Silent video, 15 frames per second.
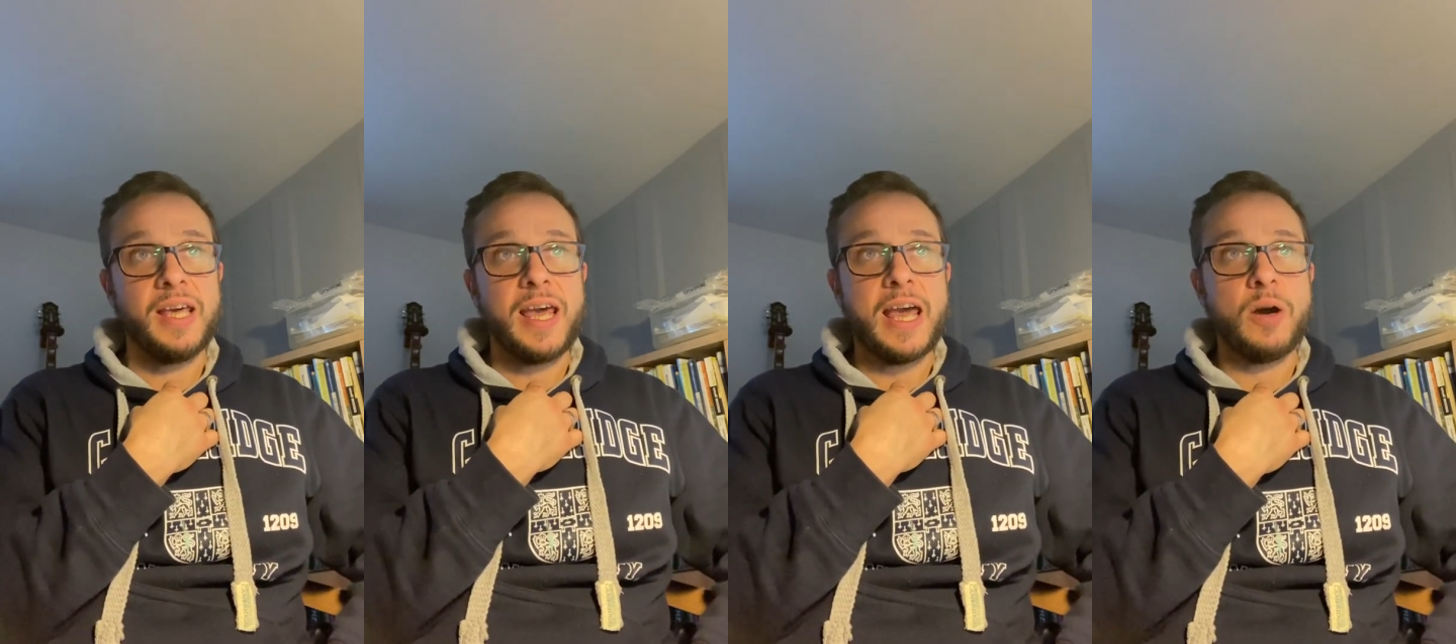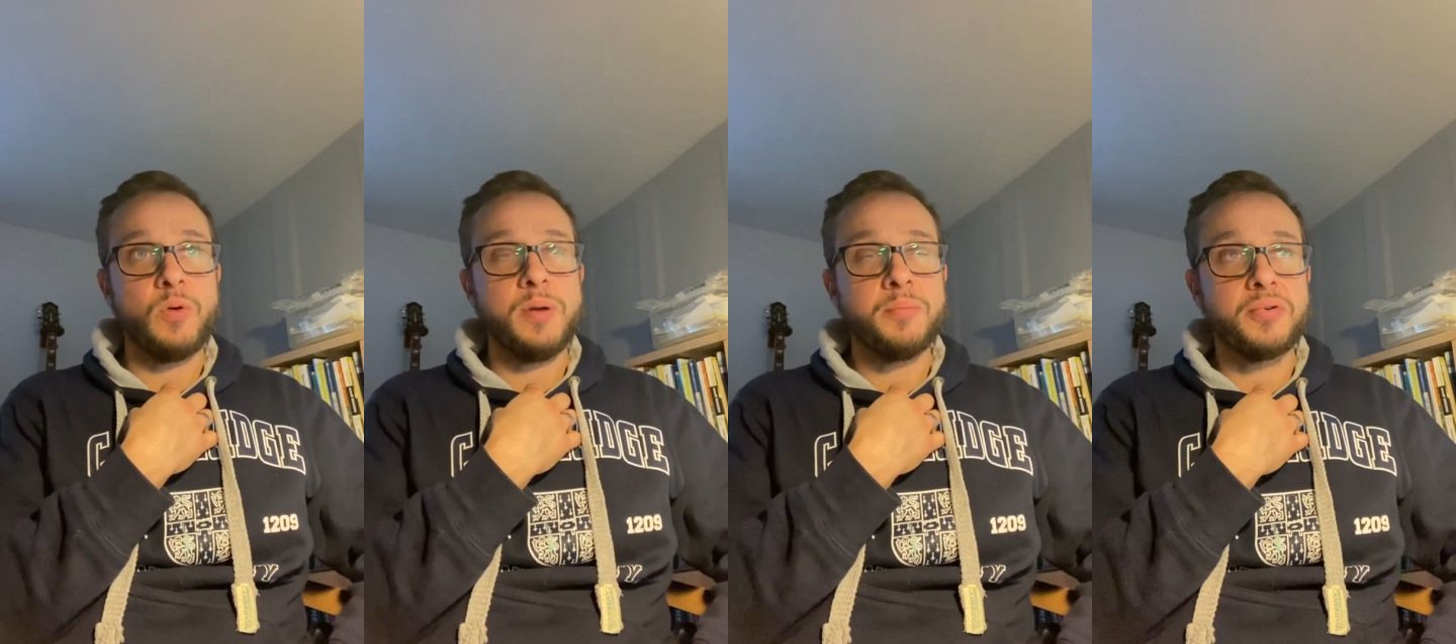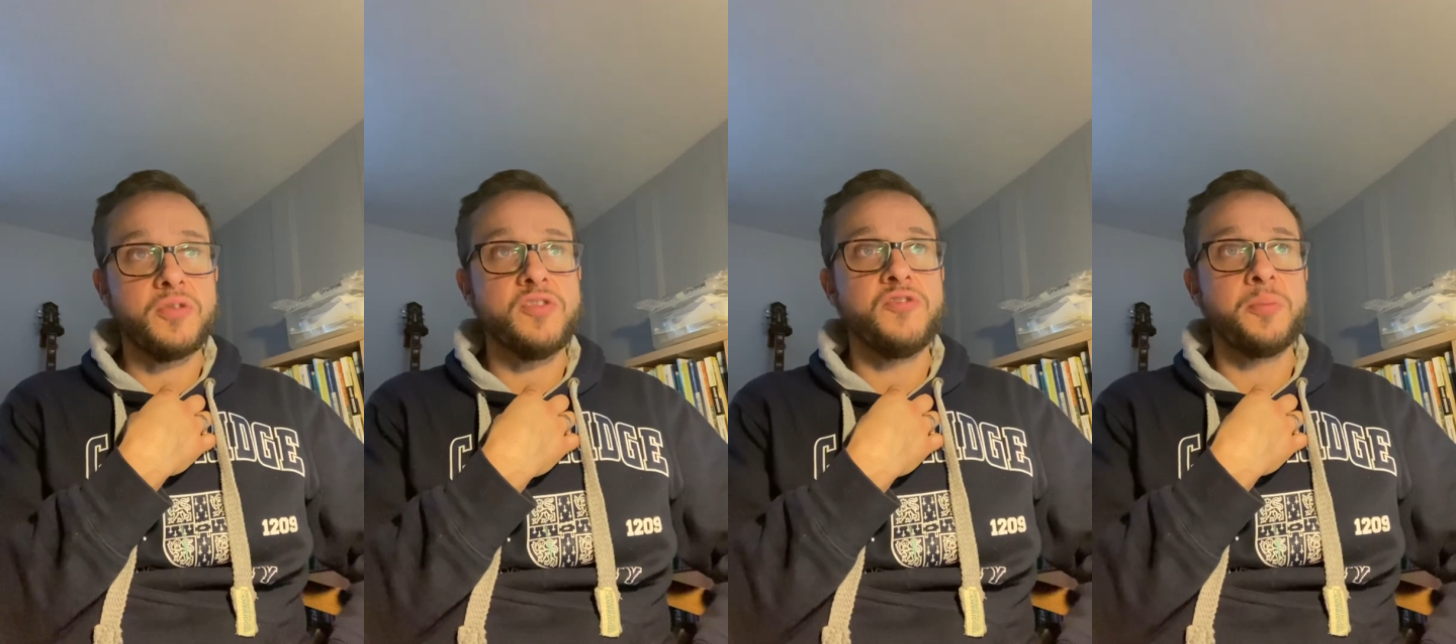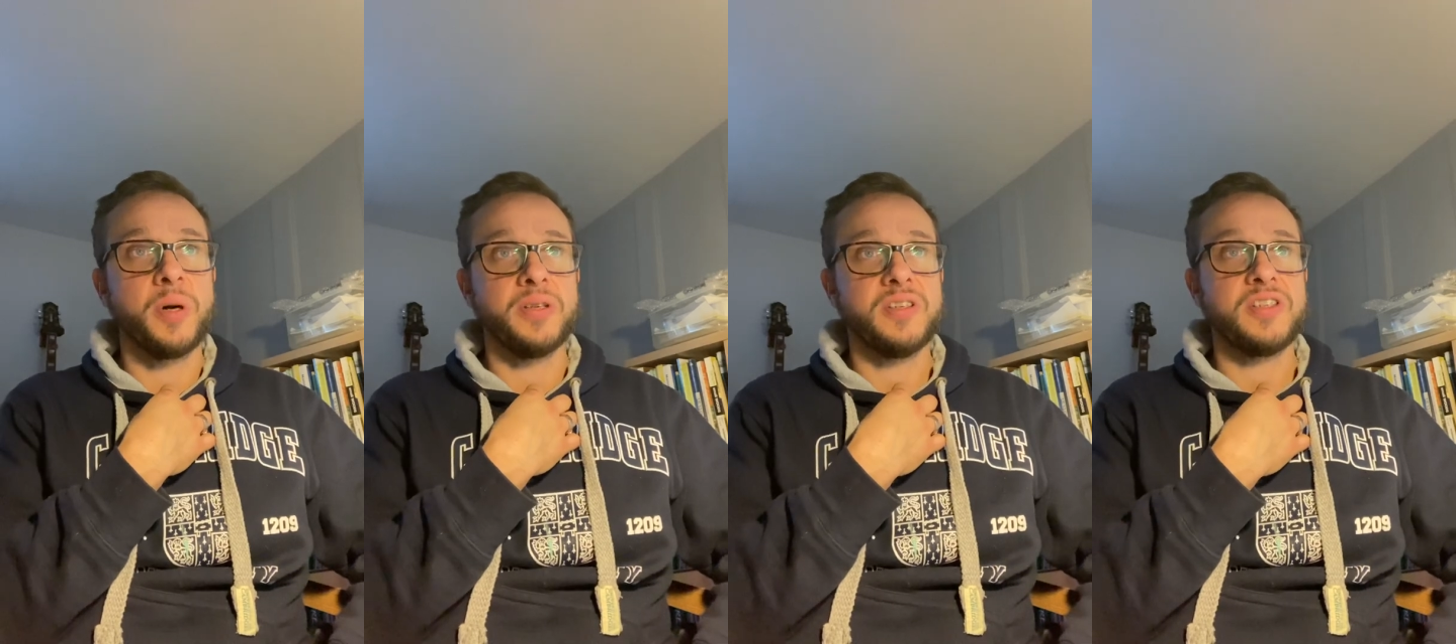
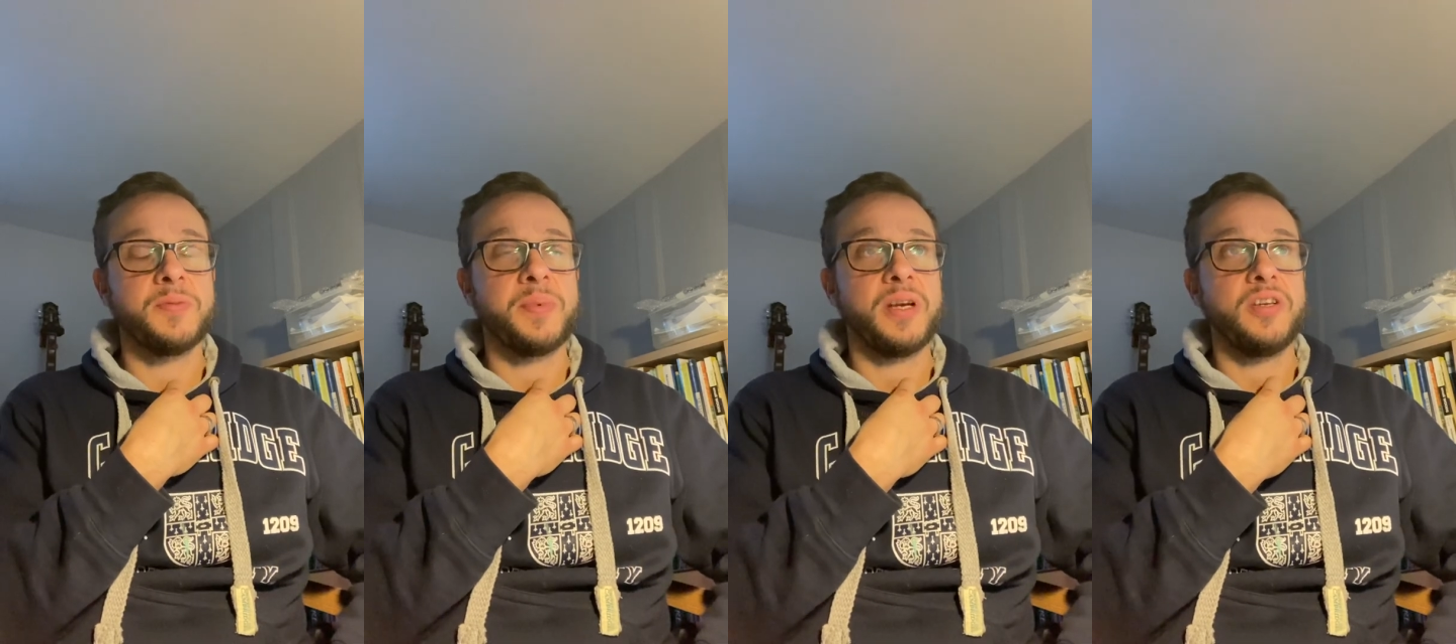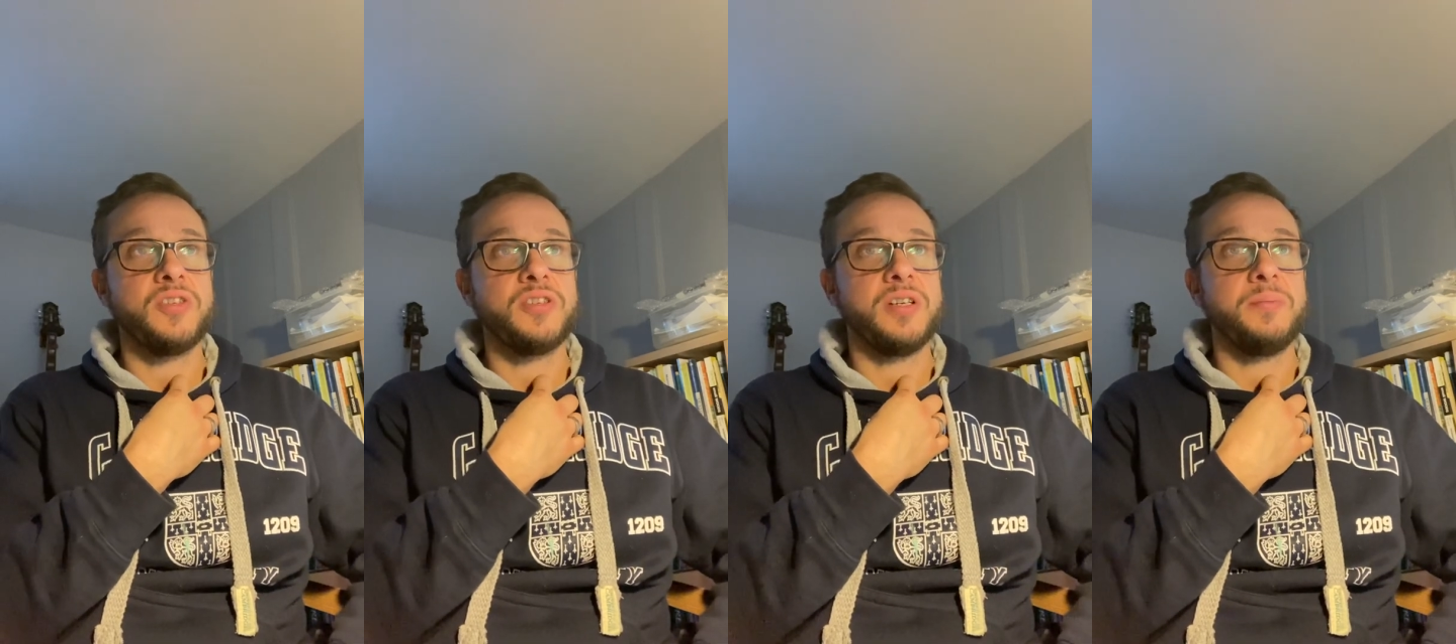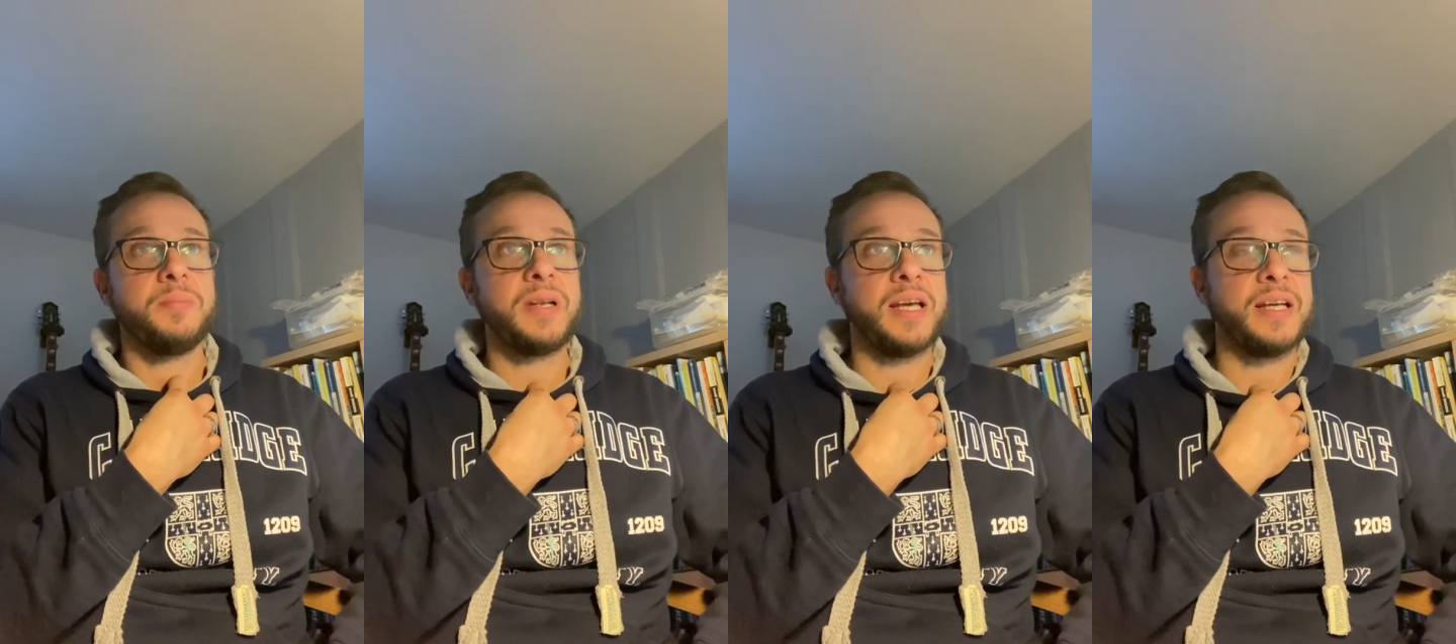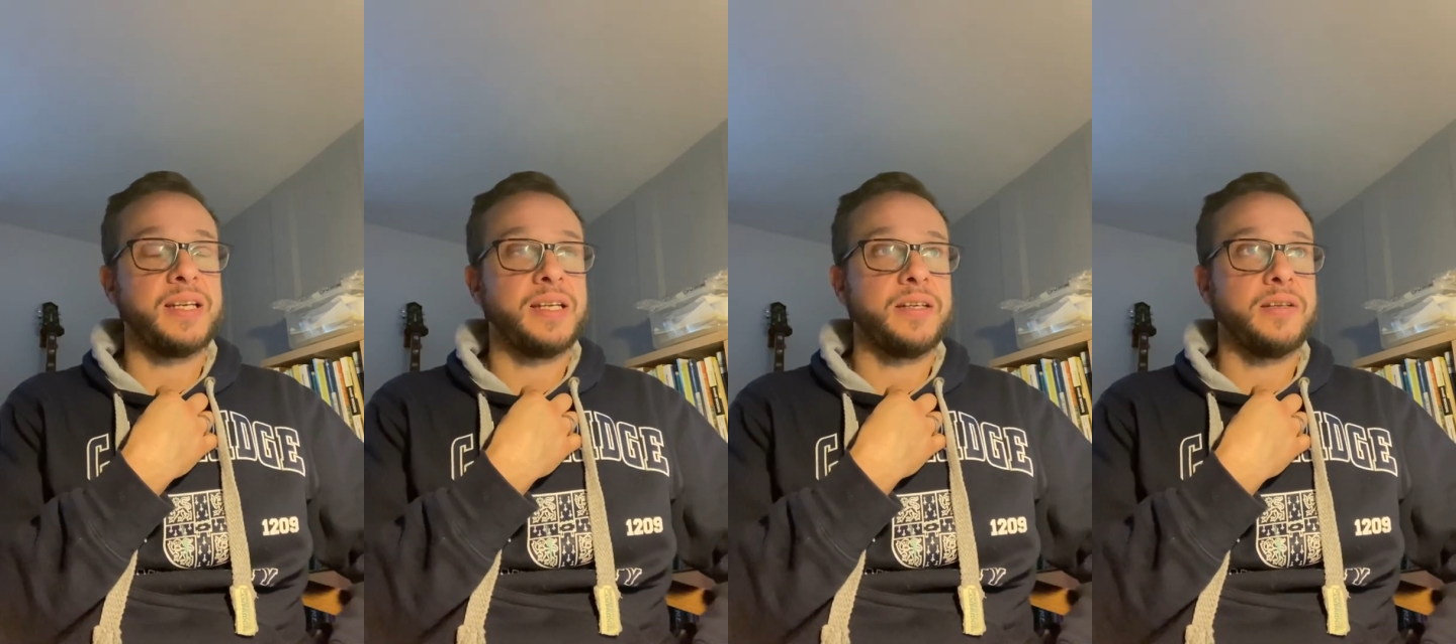improve participation in
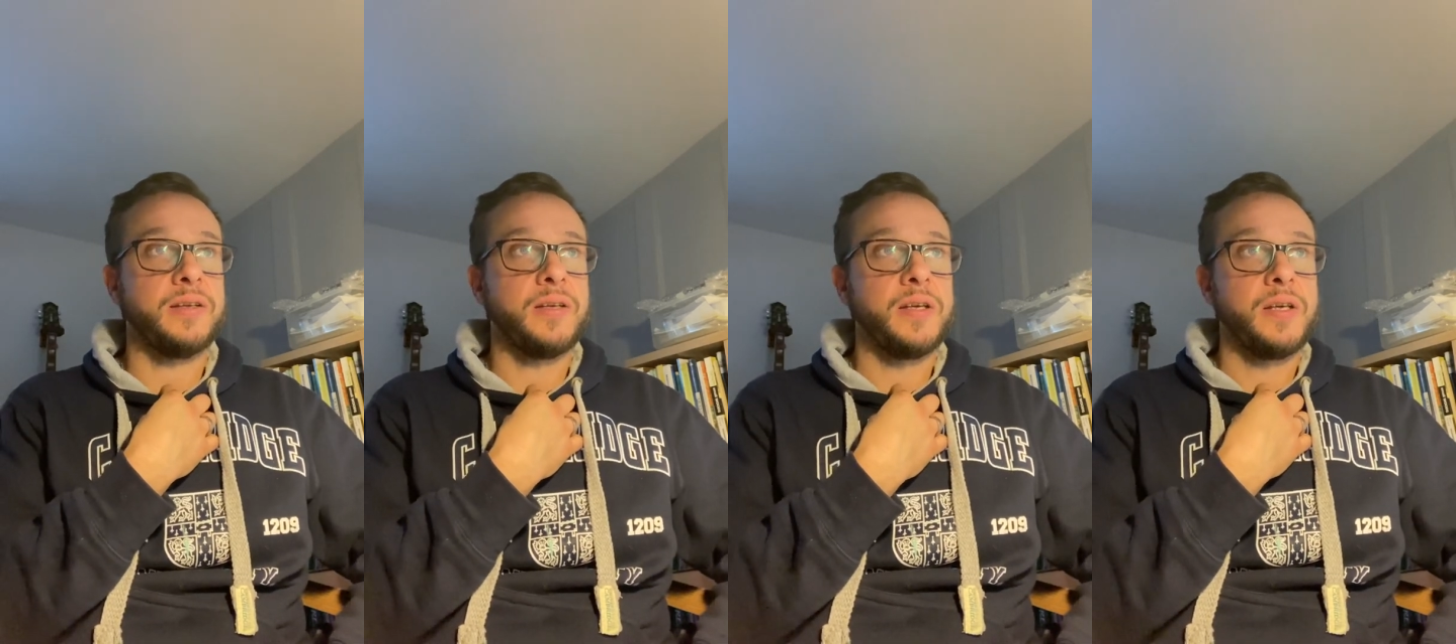planning and